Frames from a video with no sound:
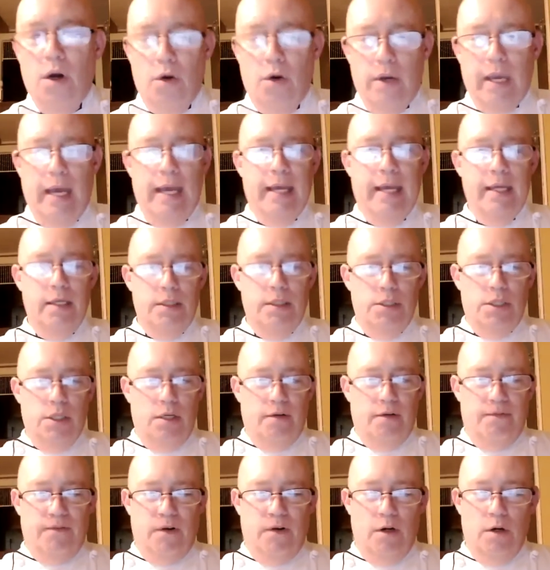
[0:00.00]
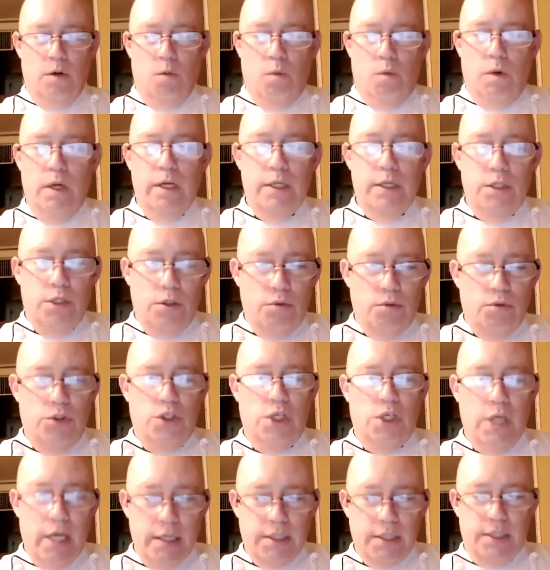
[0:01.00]
okay, Jennifer, what did you
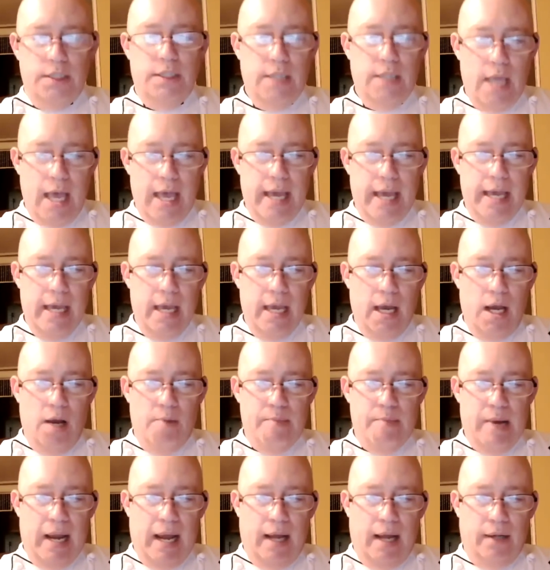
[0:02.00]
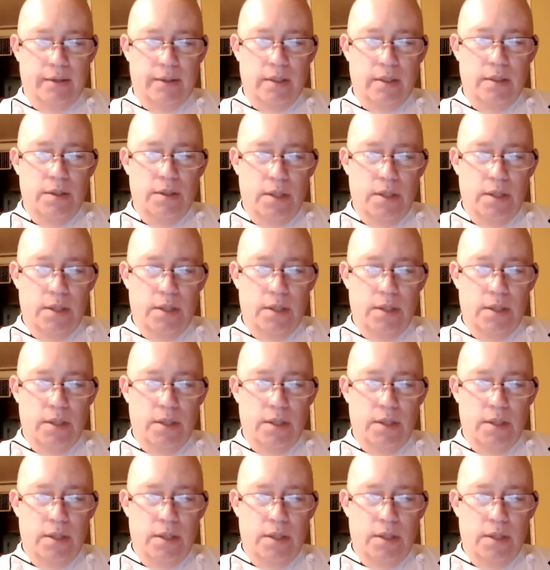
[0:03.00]
just say about